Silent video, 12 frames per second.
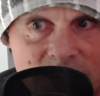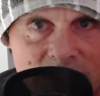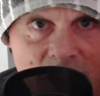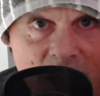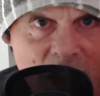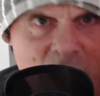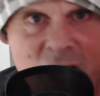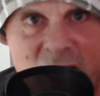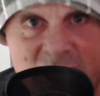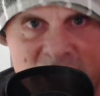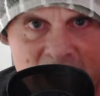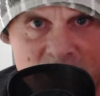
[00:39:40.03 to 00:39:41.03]

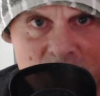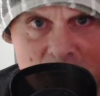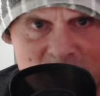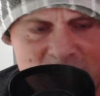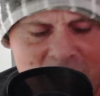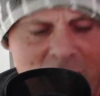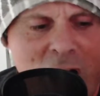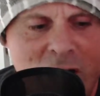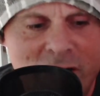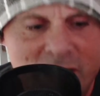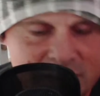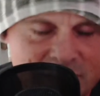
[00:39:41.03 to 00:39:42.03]
Cato
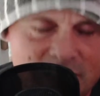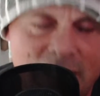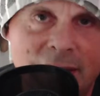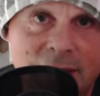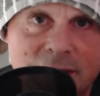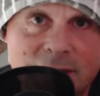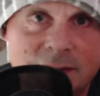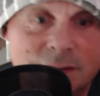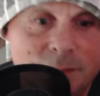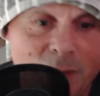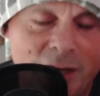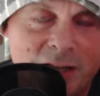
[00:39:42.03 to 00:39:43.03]
Sikaris and
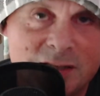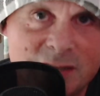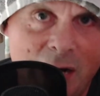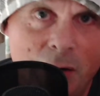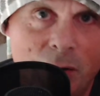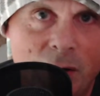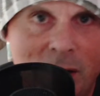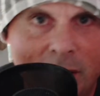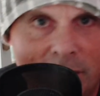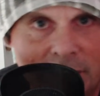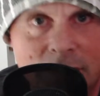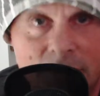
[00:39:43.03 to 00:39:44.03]
Manius Calgar
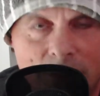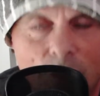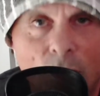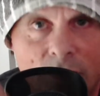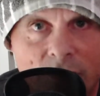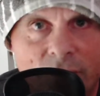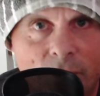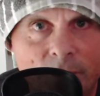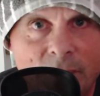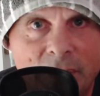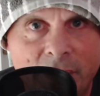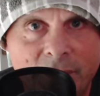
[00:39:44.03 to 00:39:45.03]
and the ones from
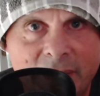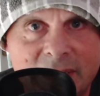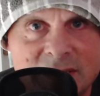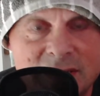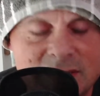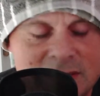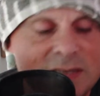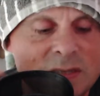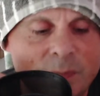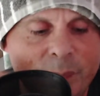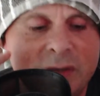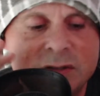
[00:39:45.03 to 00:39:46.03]
the codexes. There's a
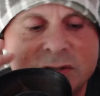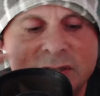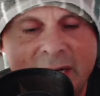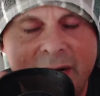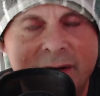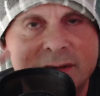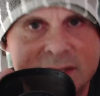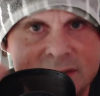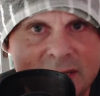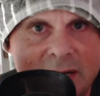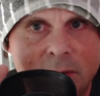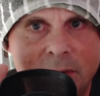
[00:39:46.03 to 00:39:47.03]
bunch of characters
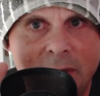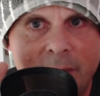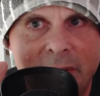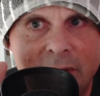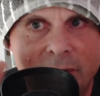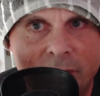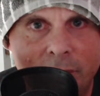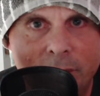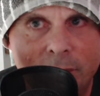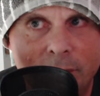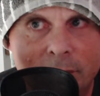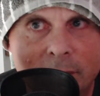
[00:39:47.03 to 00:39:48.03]
now coming
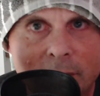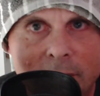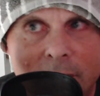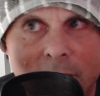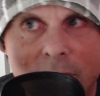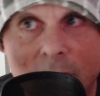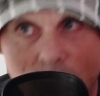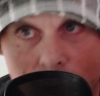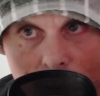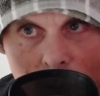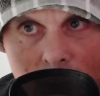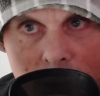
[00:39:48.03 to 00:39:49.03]
through the
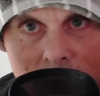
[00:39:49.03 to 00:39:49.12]
lore